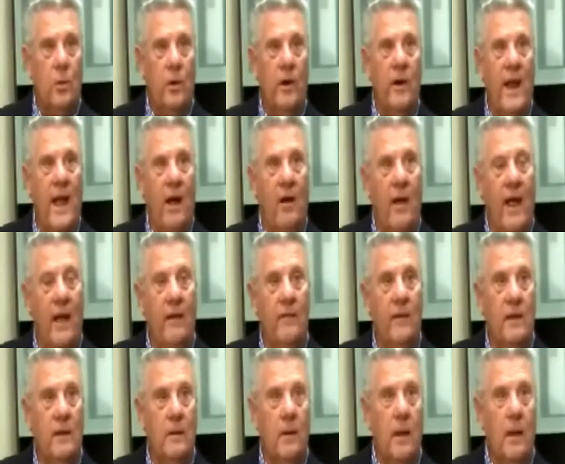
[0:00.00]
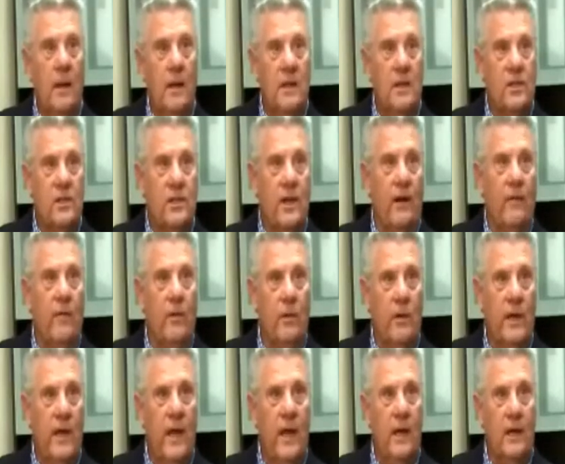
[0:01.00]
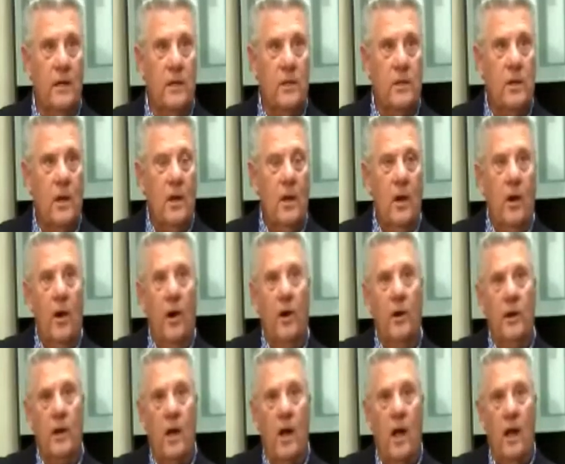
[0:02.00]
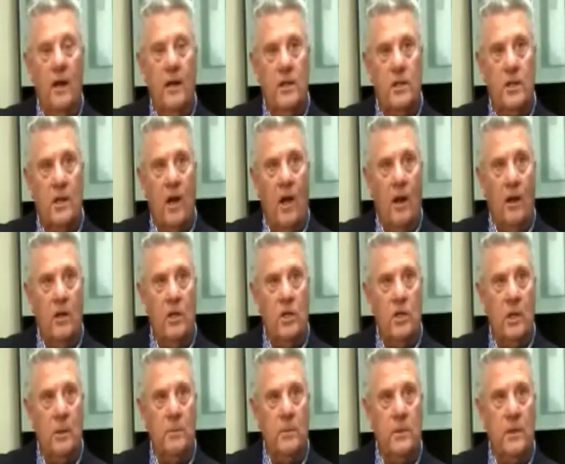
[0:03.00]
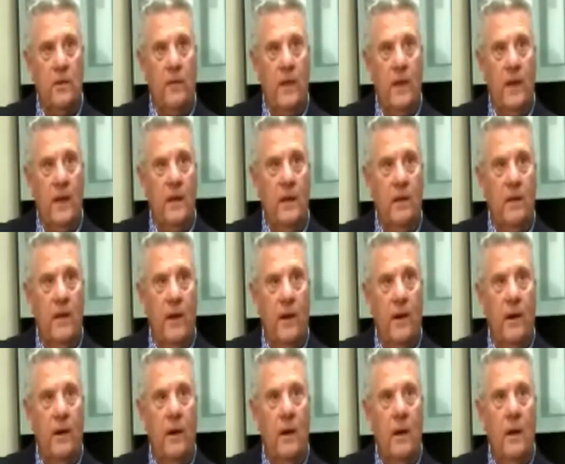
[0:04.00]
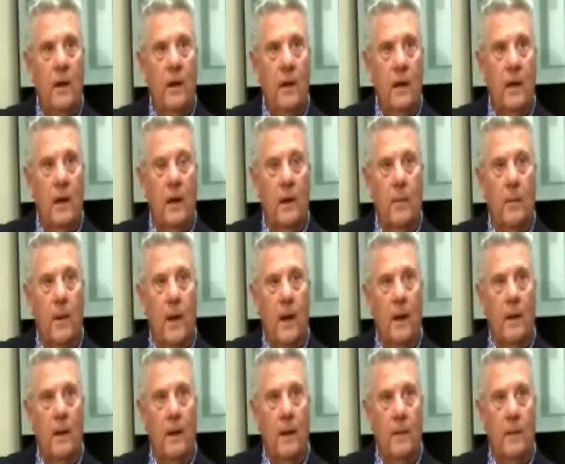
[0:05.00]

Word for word: We're now having several kids earn college scholarships at the end of their uh,